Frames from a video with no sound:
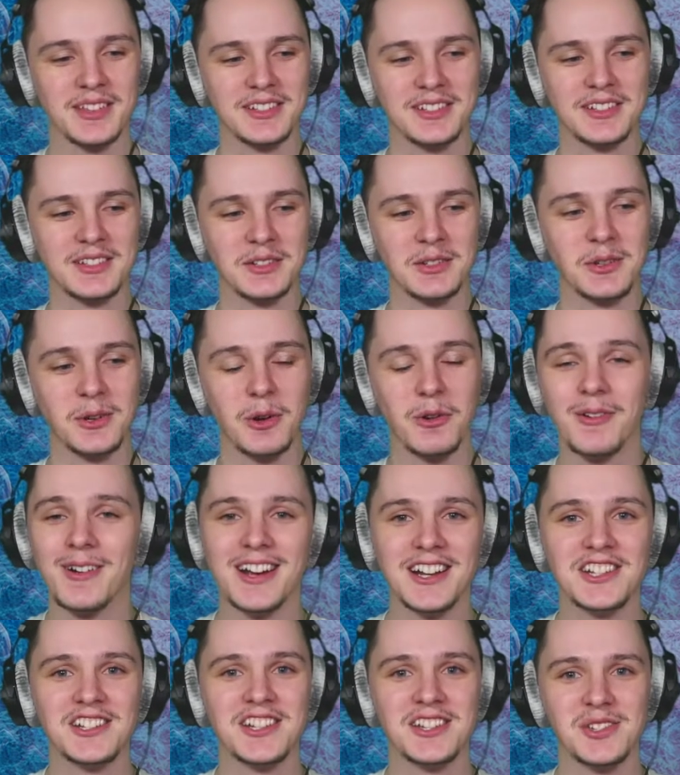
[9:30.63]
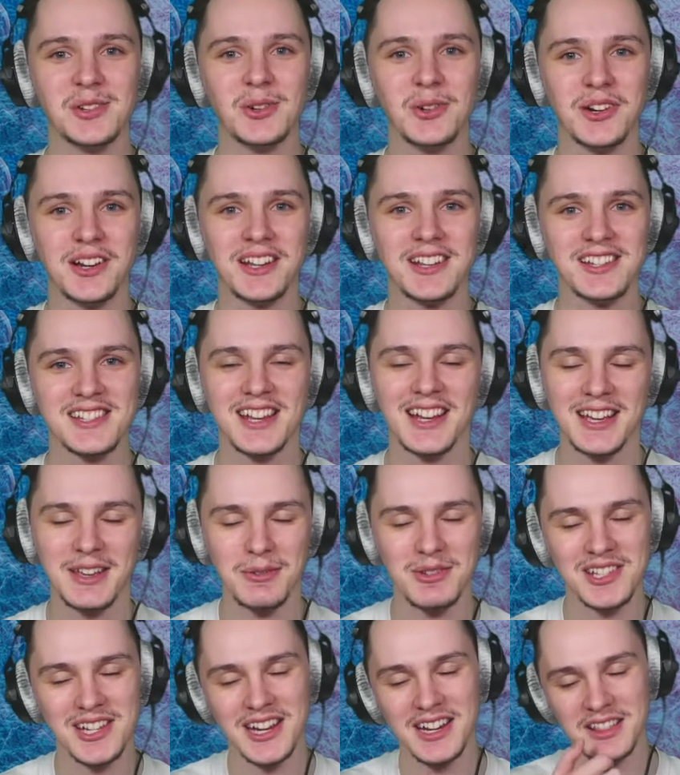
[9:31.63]
arranged his organs, like he was
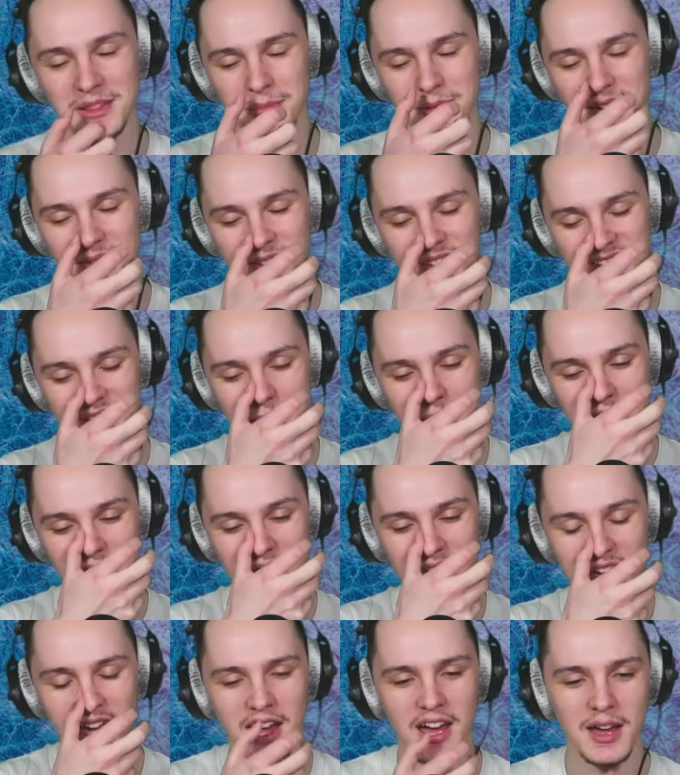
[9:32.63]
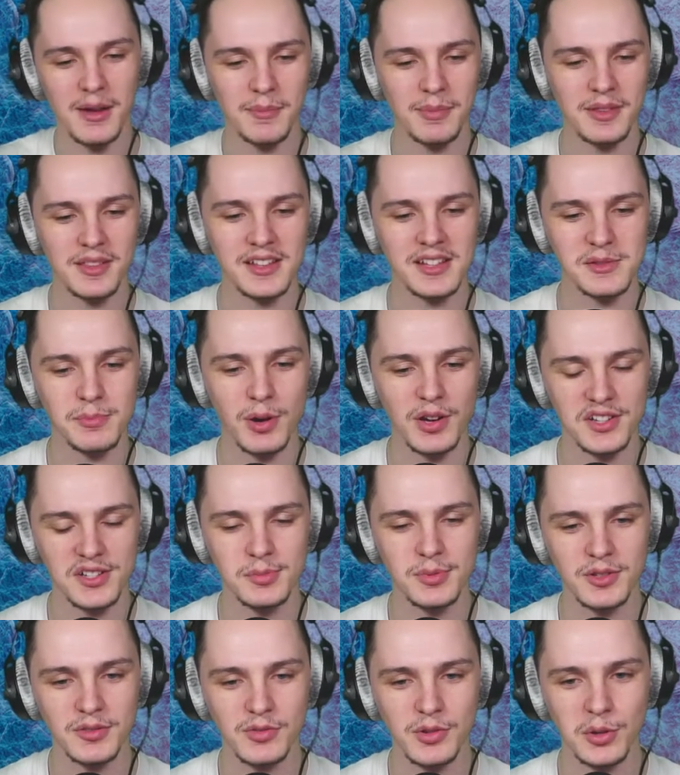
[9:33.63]
saying in the previous episode. Yeah, it's
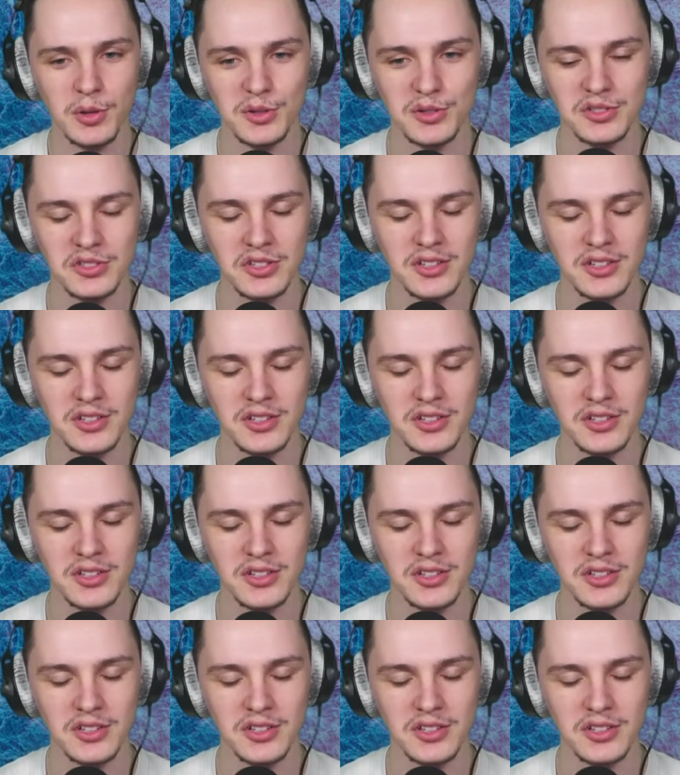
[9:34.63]
possible, of course.